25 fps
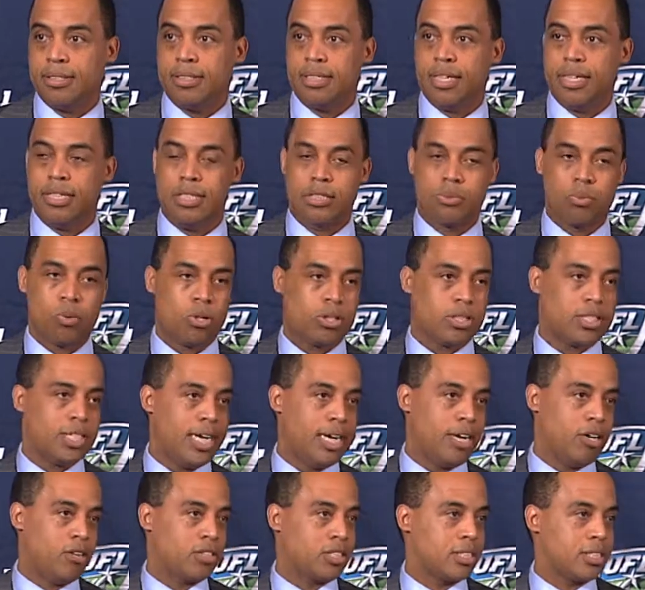and has worked
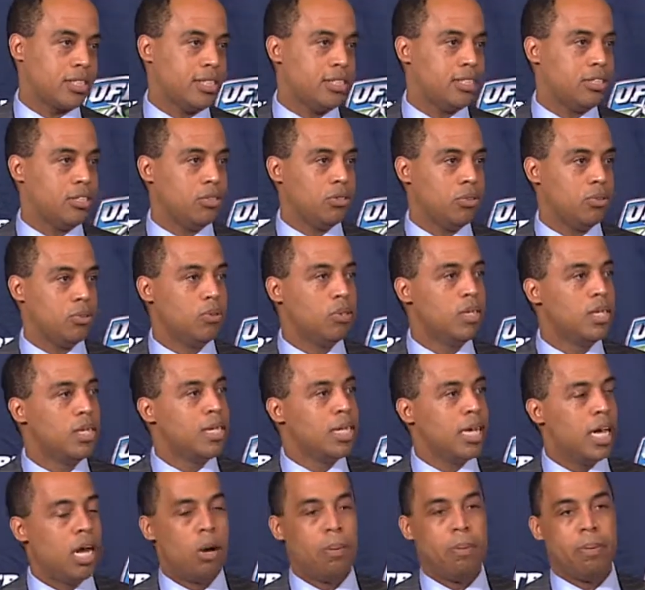tirelessly to
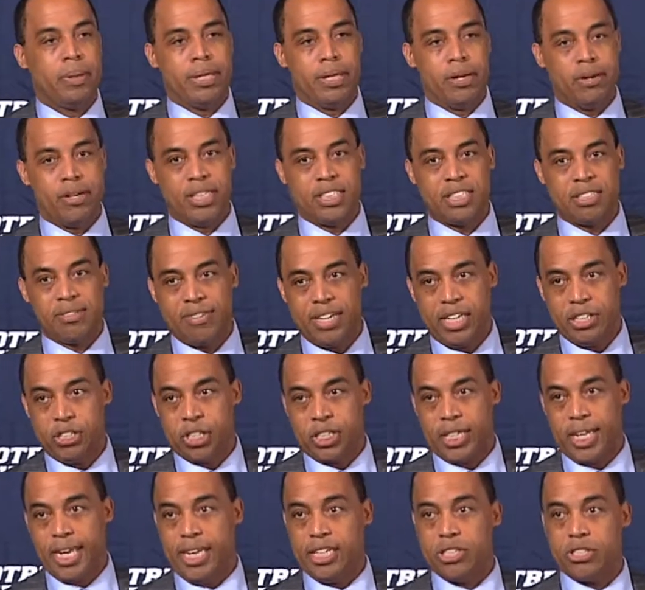help in areas of
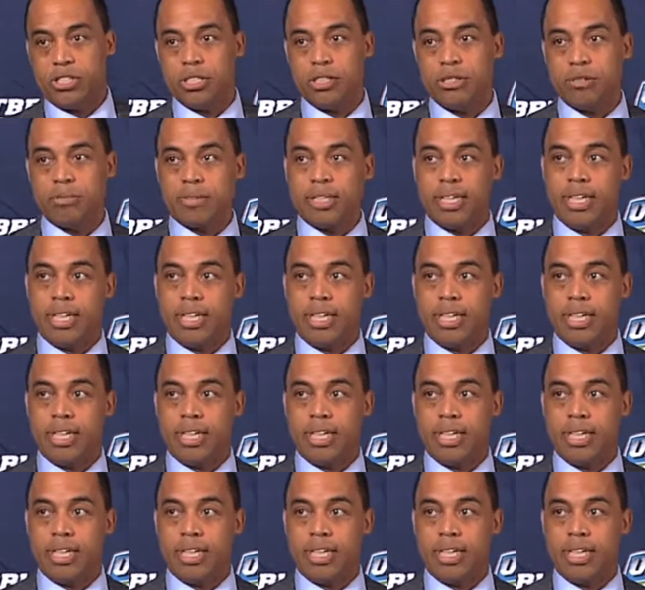education,